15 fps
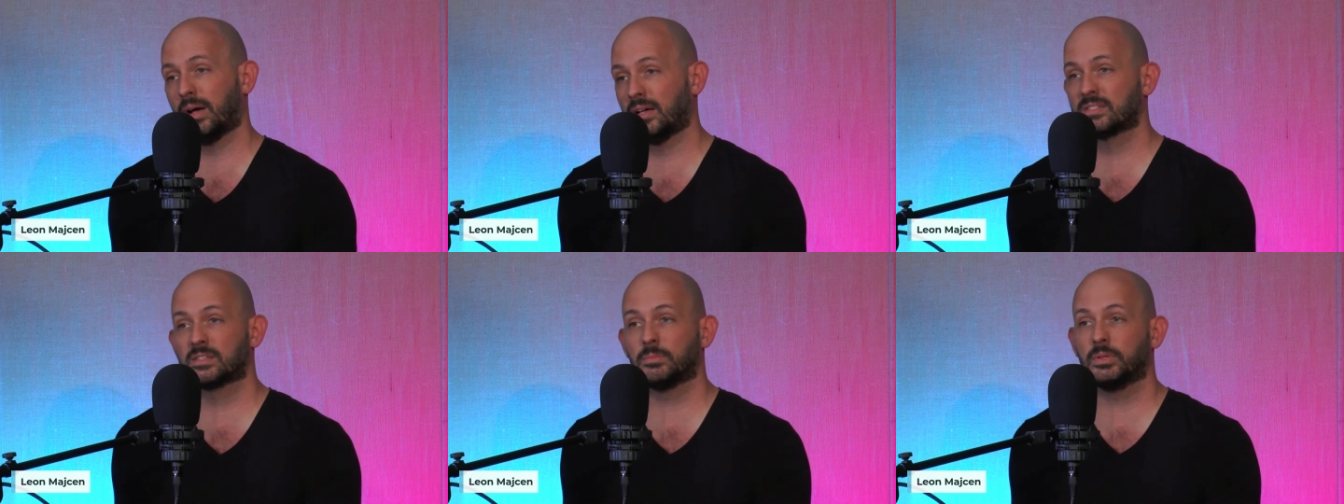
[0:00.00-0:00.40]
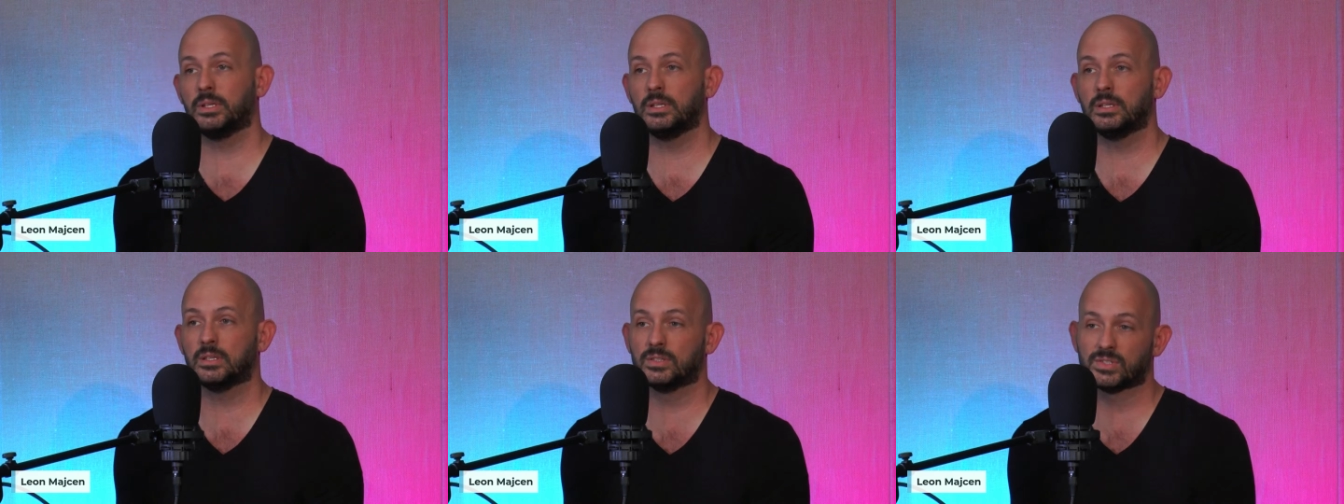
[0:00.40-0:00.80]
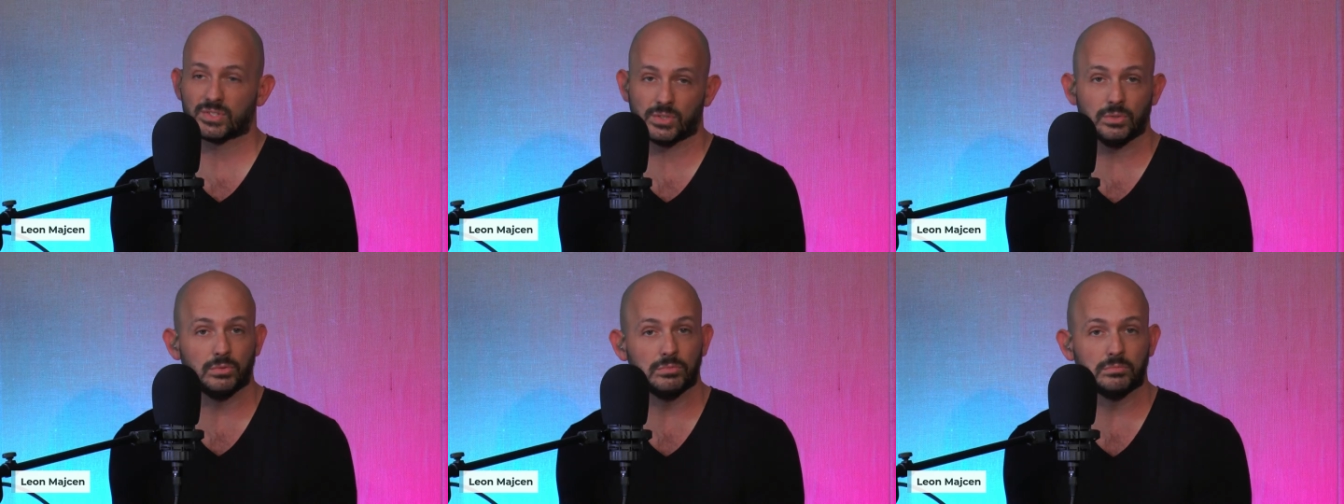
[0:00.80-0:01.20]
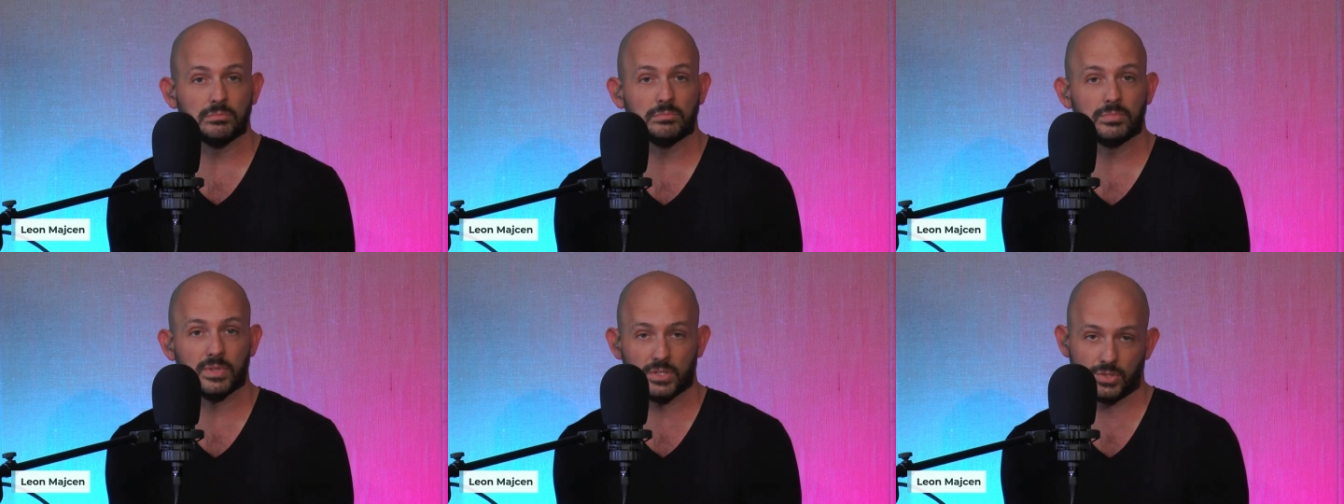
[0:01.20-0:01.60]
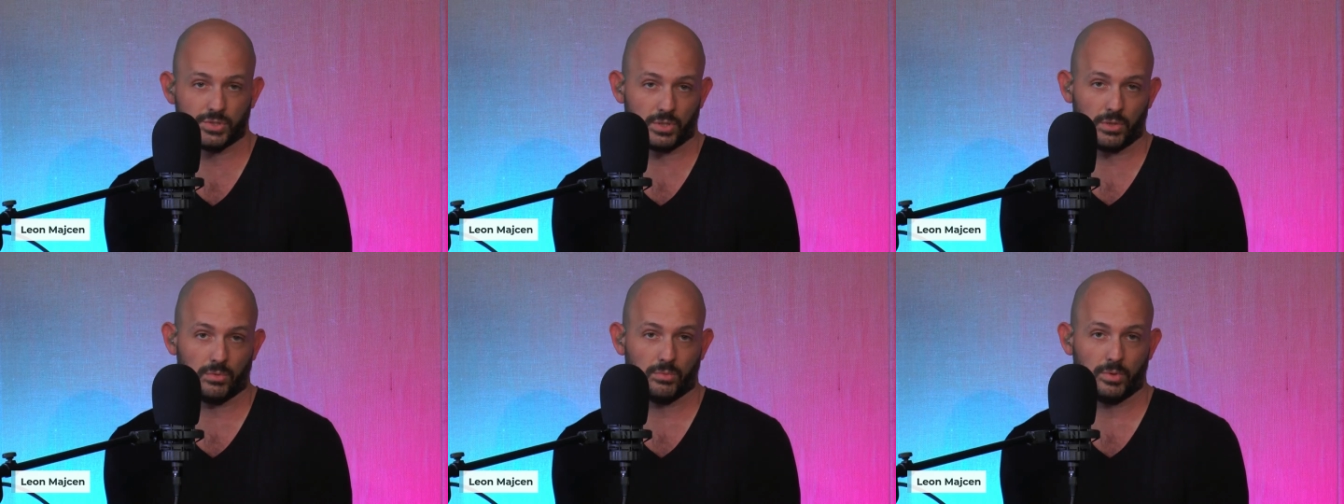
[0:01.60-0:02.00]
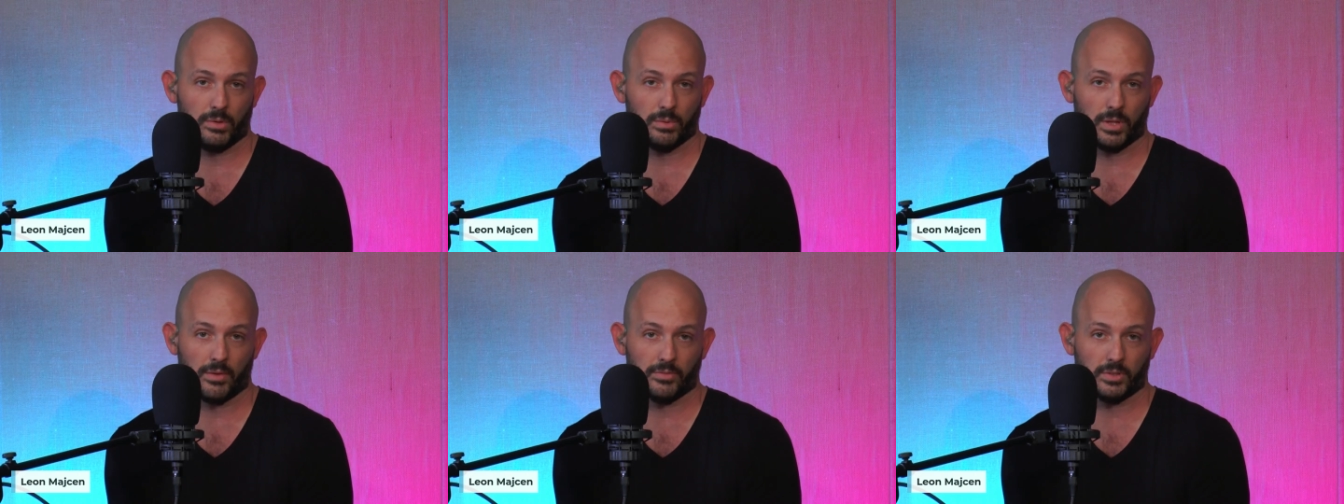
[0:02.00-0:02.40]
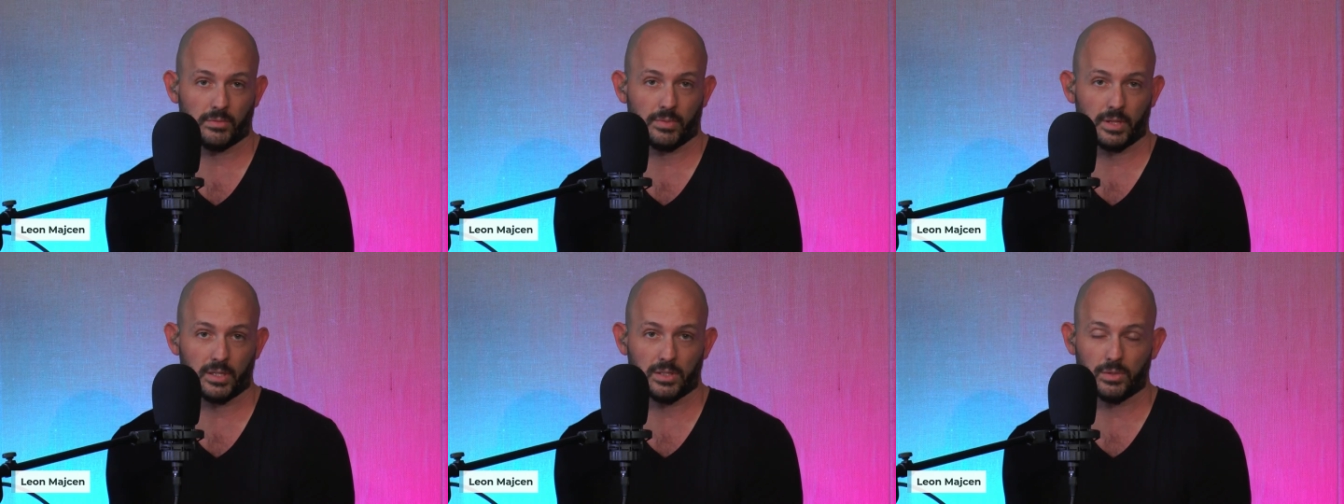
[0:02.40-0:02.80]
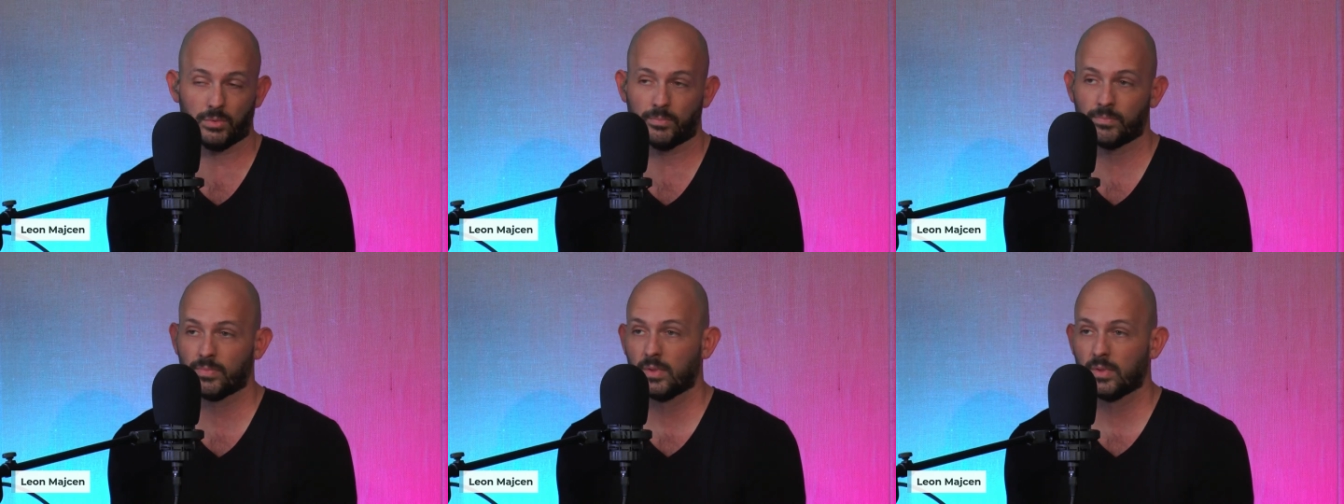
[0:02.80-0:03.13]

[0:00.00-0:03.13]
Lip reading: possibly consume this show. We would love it. Thank you.